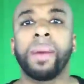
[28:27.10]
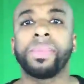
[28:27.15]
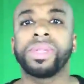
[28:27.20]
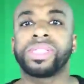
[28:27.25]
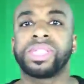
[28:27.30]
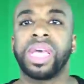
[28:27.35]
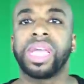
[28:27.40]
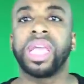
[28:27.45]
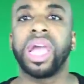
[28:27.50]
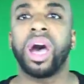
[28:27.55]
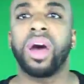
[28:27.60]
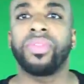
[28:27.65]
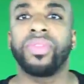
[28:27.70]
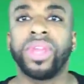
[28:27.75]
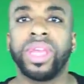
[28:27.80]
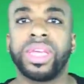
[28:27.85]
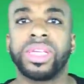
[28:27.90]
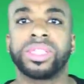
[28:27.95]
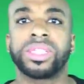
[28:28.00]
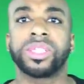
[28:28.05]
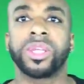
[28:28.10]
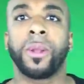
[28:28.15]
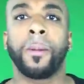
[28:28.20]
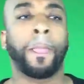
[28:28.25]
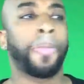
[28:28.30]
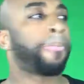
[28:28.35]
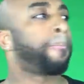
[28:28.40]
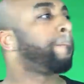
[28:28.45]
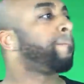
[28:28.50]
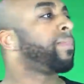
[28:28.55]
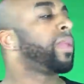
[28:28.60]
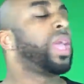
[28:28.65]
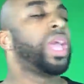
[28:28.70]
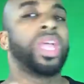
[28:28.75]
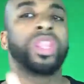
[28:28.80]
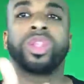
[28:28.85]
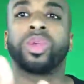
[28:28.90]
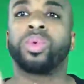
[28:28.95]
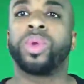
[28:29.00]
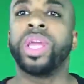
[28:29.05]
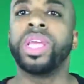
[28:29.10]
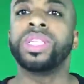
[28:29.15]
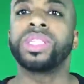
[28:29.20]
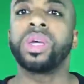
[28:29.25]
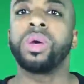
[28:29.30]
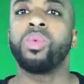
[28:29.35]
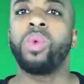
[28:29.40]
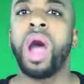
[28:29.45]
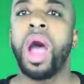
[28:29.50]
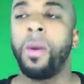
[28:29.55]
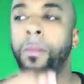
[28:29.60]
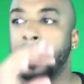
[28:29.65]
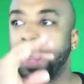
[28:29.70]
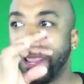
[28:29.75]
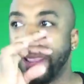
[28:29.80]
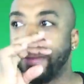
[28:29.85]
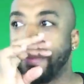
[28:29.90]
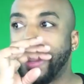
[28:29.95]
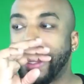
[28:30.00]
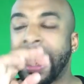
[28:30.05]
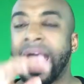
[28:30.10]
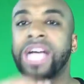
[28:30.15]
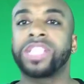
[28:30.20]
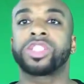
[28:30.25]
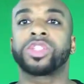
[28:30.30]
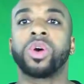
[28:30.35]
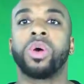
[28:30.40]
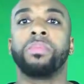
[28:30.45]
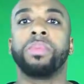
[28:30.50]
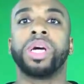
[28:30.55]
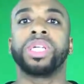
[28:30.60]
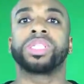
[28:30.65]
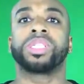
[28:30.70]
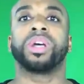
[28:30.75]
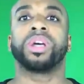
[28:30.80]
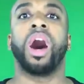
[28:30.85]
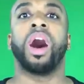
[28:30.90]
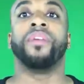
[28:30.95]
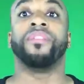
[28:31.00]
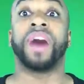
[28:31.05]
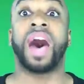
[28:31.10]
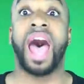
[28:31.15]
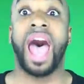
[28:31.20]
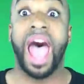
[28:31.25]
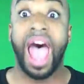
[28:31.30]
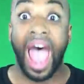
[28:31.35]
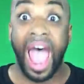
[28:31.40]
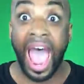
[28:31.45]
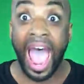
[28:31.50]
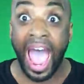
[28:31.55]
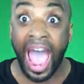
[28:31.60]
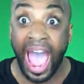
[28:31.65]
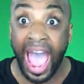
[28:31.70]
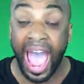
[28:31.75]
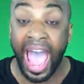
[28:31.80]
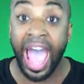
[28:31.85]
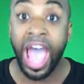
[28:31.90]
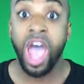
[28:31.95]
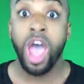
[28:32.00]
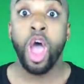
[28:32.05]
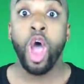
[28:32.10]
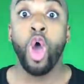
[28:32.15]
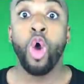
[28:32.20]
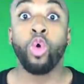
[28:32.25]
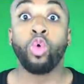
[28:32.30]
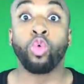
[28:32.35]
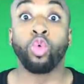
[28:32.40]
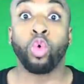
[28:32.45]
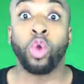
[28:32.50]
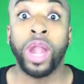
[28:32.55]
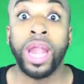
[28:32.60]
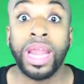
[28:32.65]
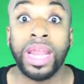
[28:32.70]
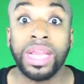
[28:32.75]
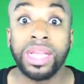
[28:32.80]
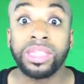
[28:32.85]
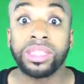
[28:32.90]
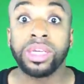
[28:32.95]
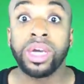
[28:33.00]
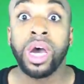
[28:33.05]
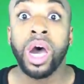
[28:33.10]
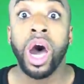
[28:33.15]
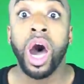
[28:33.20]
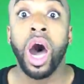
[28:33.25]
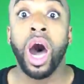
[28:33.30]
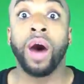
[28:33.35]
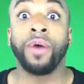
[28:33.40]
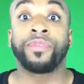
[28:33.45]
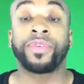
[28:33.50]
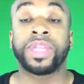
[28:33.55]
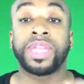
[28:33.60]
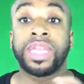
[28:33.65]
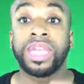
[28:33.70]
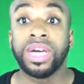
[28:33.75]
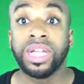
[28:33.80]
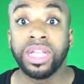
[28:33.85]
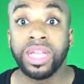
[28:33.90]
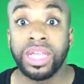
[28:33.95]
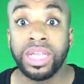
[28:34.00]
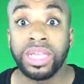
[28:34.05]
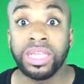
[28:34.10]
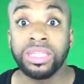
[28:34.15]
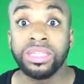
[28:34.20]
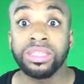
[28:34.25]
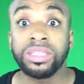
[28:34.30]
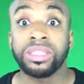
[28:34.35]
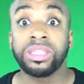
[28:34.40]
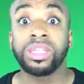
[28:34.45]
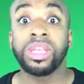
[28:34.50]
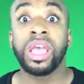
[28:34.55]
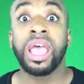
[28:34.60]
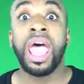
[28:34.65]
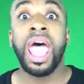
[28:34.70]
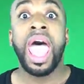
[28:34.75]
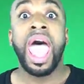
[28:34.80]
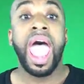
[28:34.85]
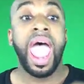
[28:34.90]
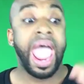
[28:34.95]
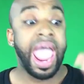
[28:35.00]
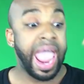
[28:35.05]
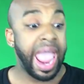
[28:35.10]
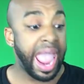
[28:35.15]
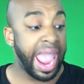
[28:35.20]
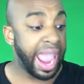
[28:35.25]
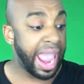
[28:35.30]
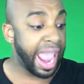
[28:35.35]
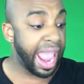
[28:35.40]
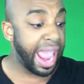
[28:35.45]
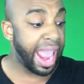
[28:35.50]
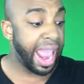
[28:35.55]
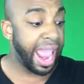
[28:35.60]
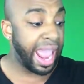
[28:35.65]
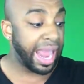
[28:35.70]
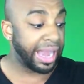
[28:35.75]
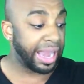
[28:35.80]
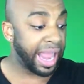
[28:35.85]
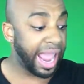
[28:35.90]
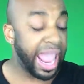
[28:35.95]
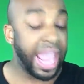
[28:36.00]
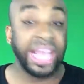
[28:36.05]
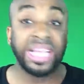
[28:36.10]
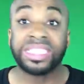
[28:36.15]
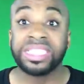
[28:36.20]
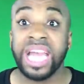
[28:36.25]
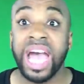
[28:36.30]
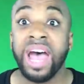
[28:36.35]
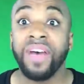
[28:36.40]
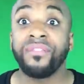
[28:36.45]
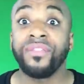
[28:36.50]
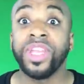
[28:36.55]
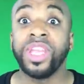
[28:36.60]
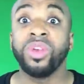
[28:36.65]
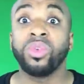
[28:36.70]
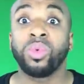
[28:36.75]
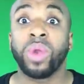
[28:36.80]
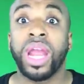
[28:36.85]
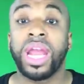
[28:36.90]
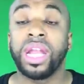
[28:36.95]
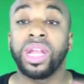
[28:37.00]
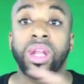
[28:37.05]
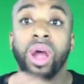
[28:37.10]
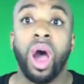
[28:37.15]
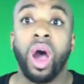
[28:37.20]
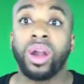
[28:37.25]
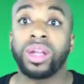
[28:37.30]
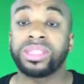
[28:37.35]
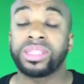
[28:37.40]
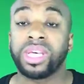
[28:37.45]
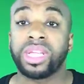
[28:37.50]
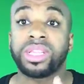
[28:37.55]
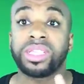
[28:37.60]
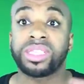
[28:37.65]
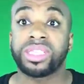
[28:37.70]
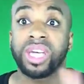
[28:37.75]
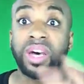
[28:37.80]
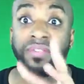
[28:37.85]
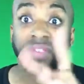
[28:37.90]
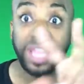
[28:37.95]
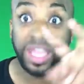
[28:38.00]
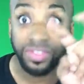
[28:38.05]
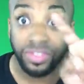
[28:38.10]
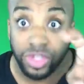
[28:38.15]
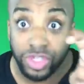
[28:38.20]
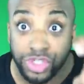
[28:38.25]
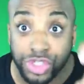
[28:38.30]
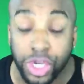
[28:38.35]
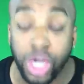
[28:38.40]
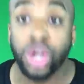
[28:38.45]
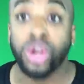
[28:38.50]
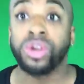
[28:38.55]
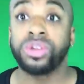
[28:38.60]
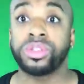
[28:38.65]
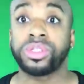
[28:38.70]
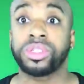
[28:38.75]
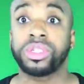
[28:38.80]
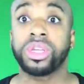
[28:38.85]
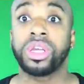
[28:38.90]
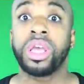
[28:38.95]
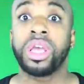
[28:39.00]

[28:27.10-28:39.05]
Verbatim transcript: I'm going to tell y'all this. The reason why we, we got so much of a high rate of killings and, and, and H I V rate and all this other stuff in the church